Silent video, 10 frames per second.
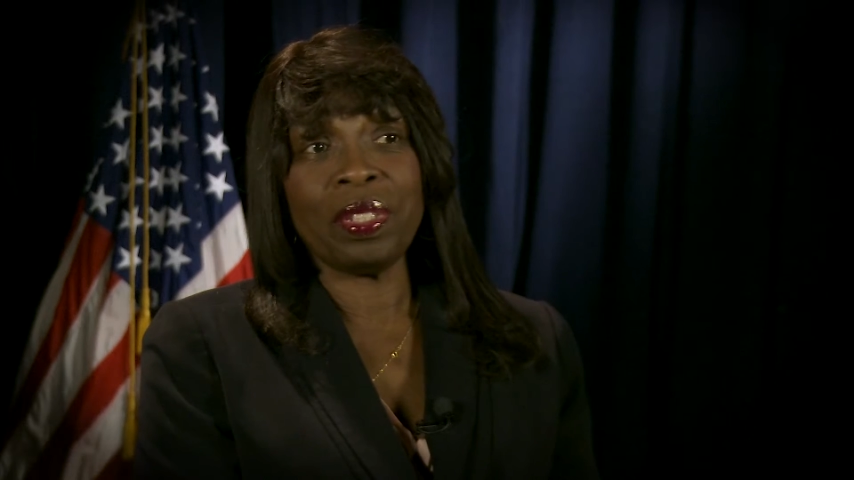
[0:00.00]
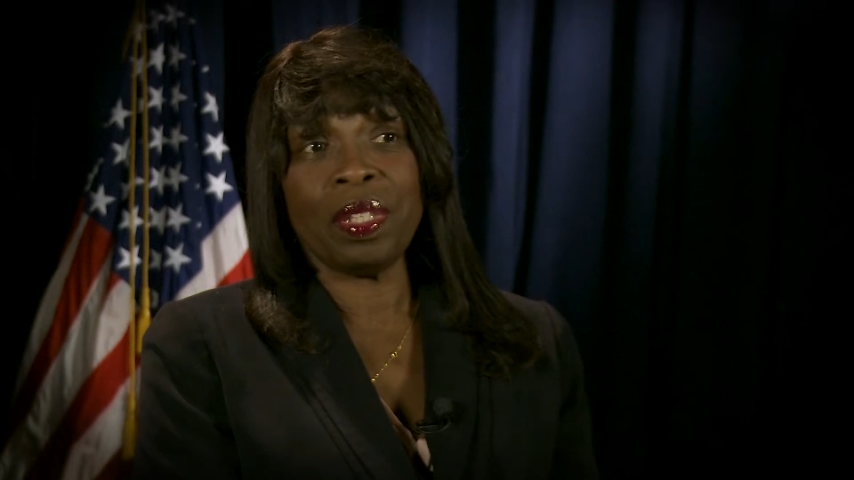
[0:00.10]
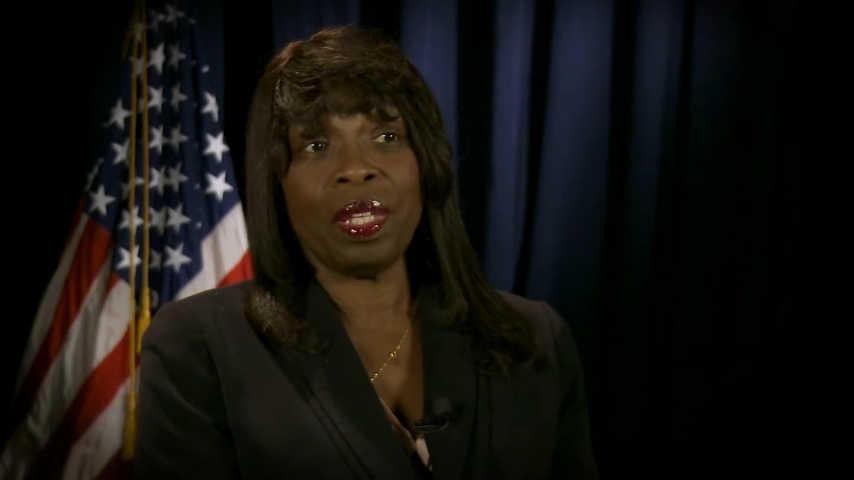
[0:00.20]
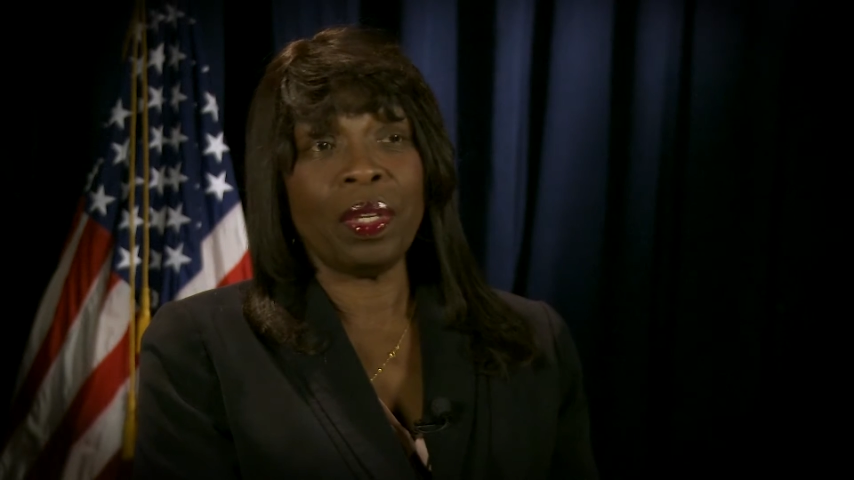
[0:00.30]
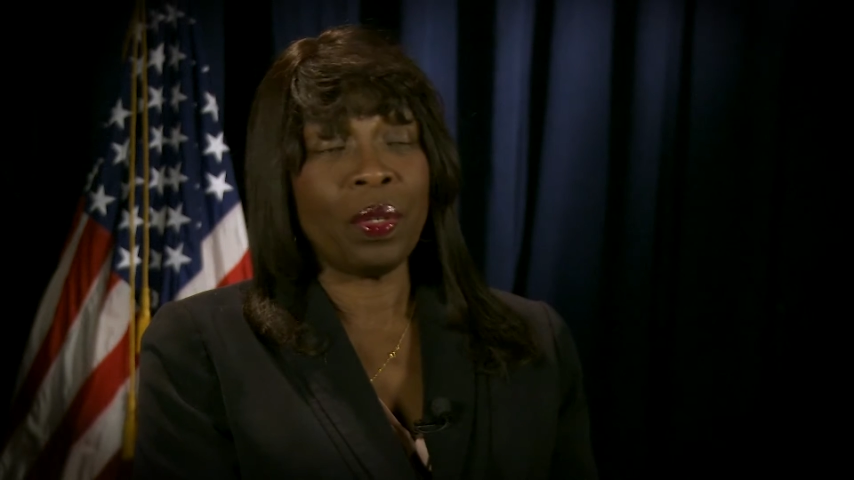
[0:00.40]

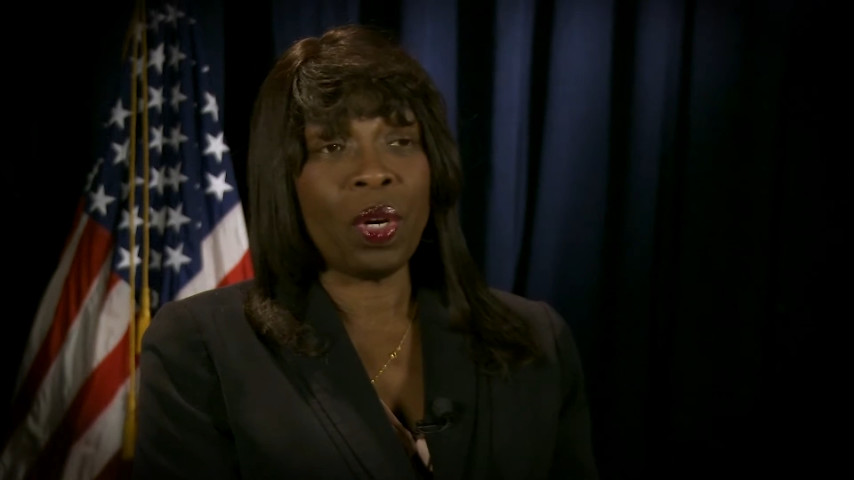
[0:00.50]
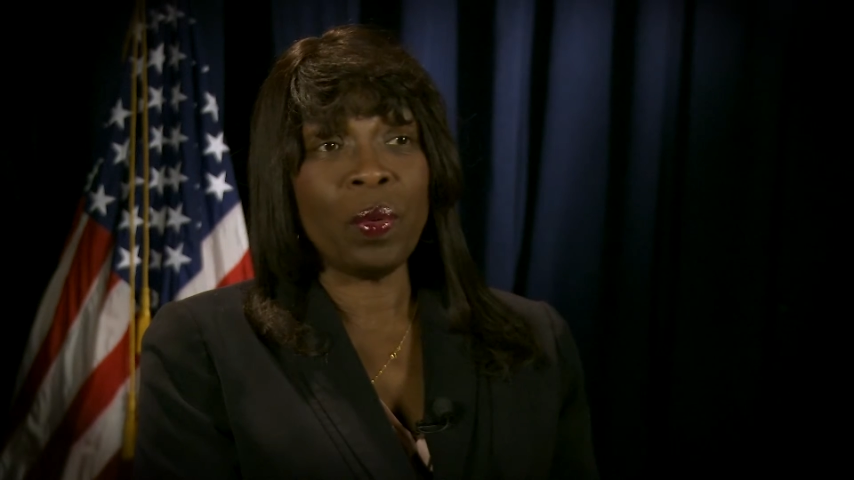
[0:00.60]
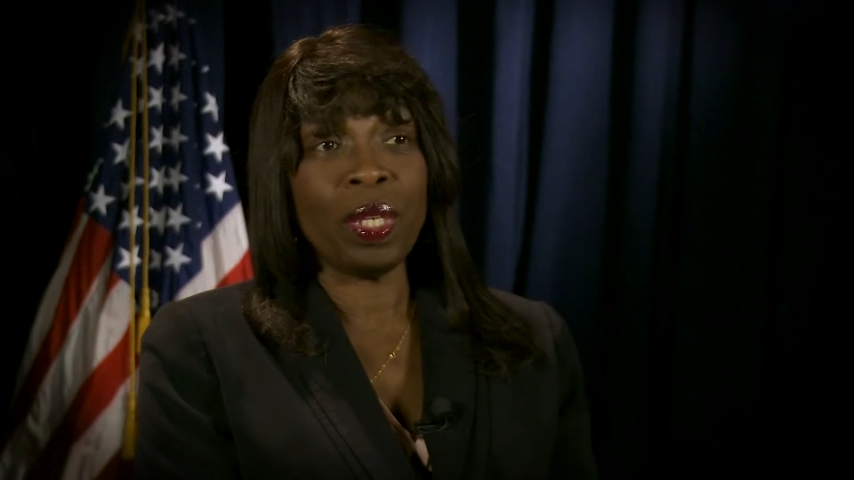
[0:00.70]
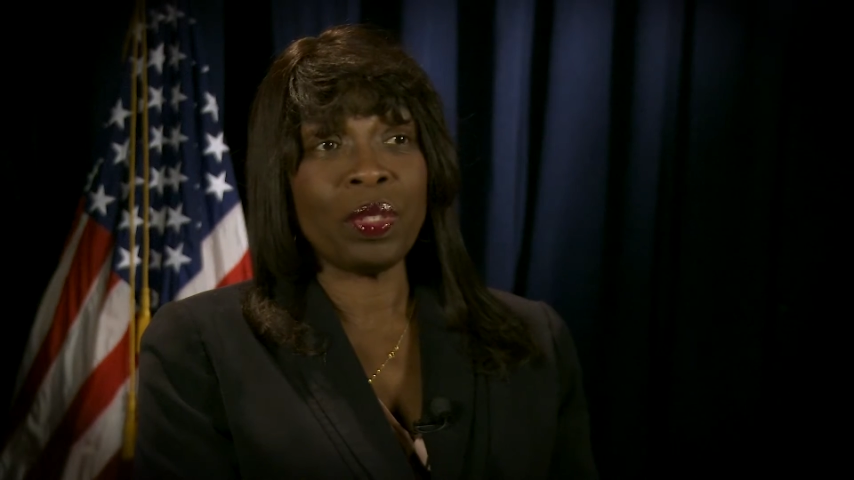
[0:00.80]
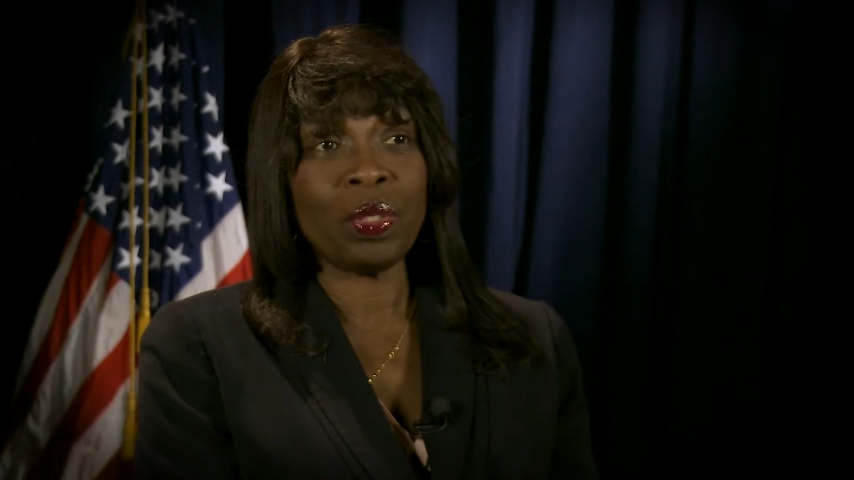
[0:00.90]
in their
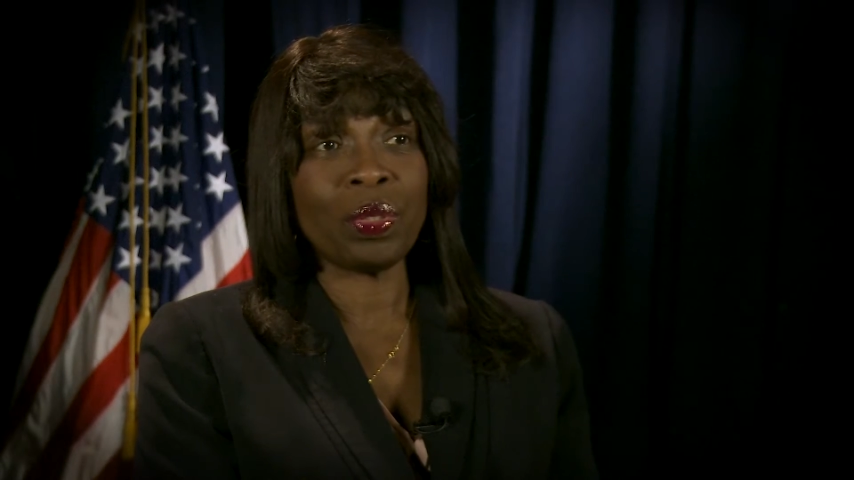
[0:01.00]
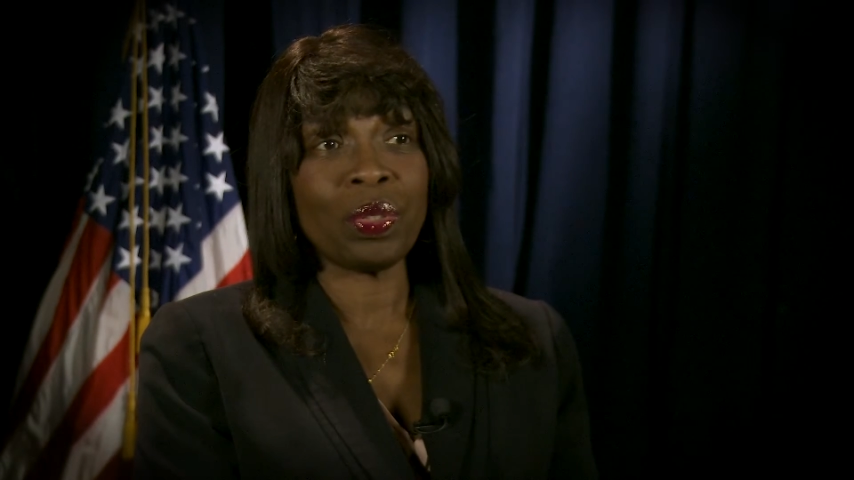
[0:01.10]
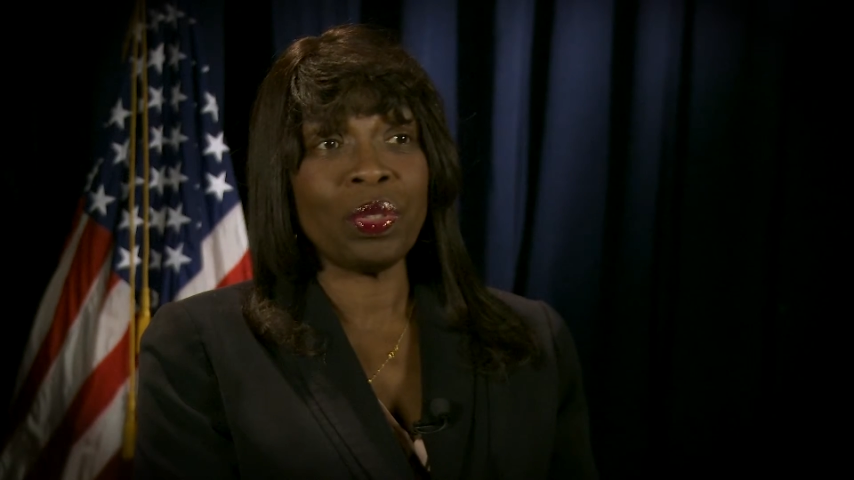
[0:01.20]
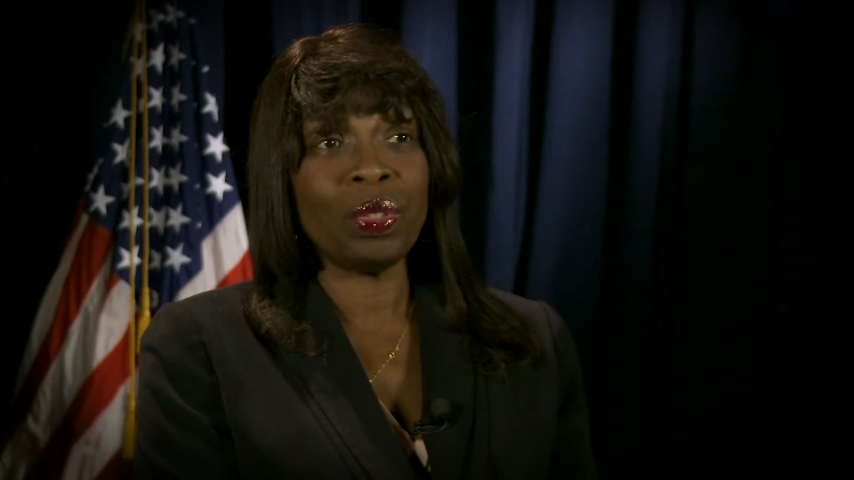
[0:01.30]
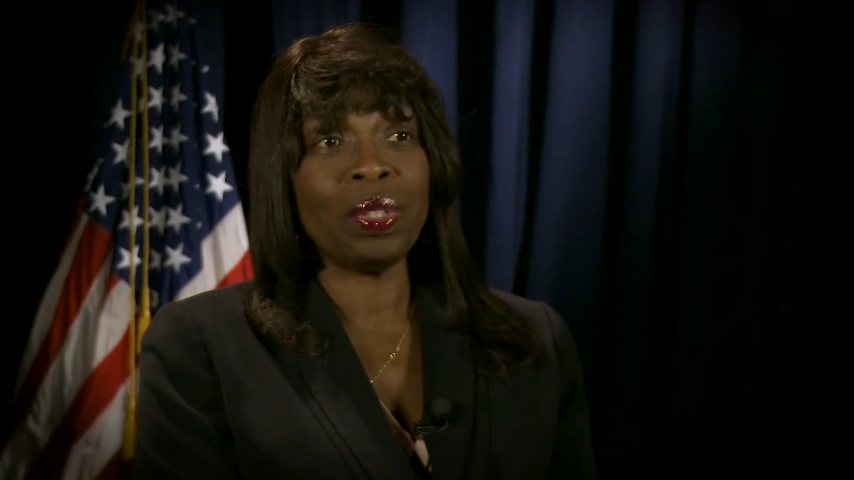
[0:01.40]
going to
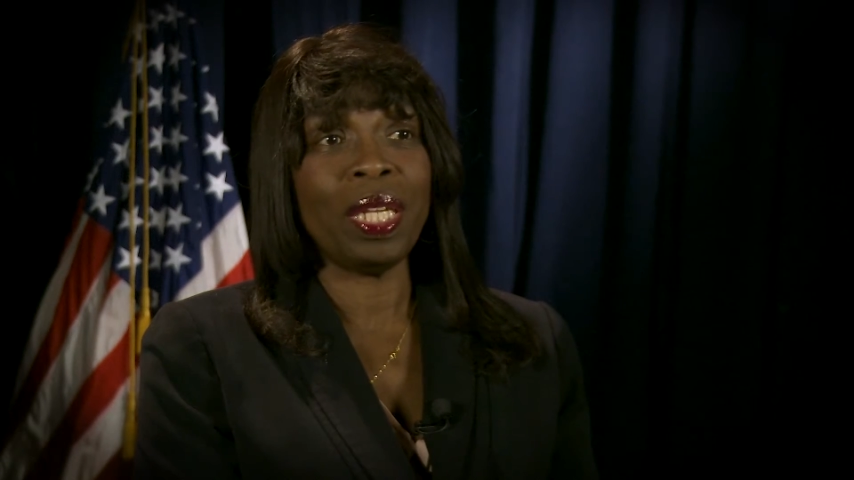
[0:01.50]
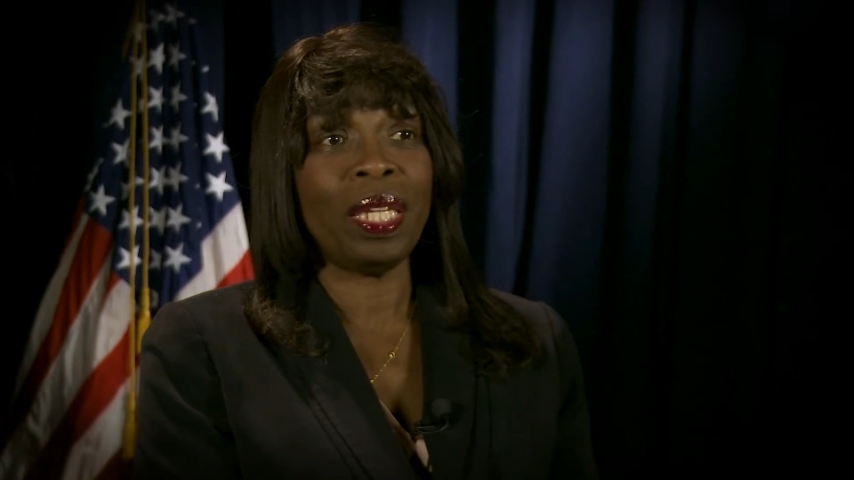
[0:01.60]
school